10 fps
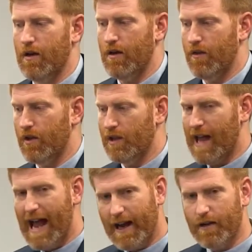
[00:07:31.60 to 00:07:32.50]

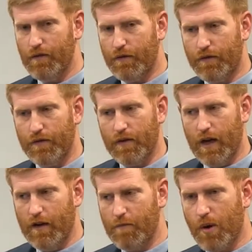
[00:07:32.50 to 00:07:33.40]
lack of
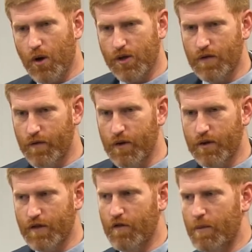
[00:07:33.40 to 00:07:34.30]
kind of
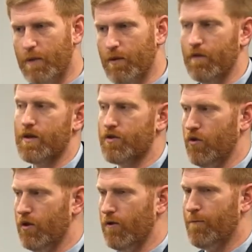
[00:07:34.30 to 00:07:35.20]
perseverance of the people of
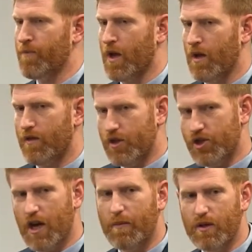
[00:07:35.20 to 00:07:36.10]
Israel, the
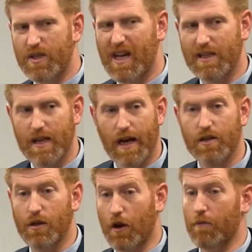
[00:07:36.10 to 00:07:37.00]
Jebusites
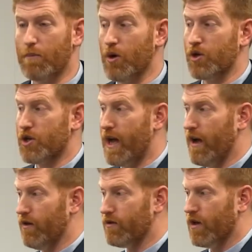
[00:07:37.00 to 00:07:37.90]
actually aren't pushed
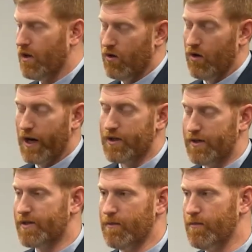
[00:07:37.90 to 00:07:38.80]
out or actually
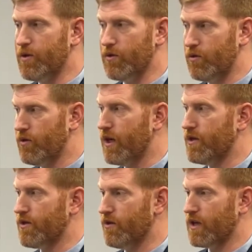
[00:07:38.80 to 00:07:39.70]
subdued
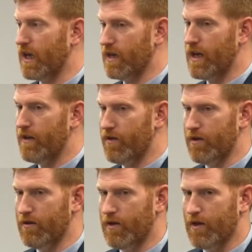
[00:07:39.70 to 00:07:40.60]
until King David.
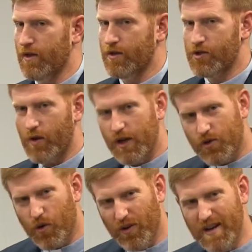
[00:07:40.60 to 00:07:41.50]
So
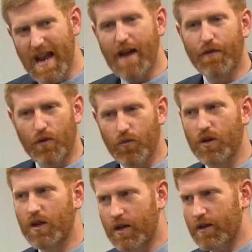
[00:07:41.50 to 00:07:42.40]
Israel never
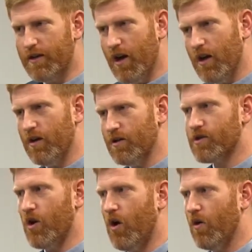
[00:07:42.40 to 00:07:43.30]
really
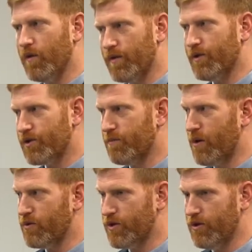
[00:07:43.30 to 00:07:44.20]
does all that they're
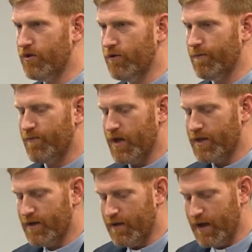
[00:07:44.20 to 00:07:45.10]
supposed to do.
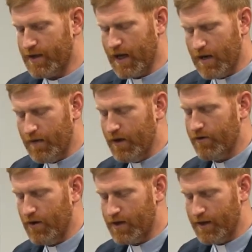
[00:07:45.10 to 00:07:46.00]
It's kind of an
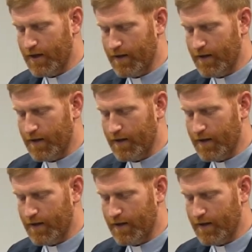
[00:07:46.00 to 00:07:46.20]
interesting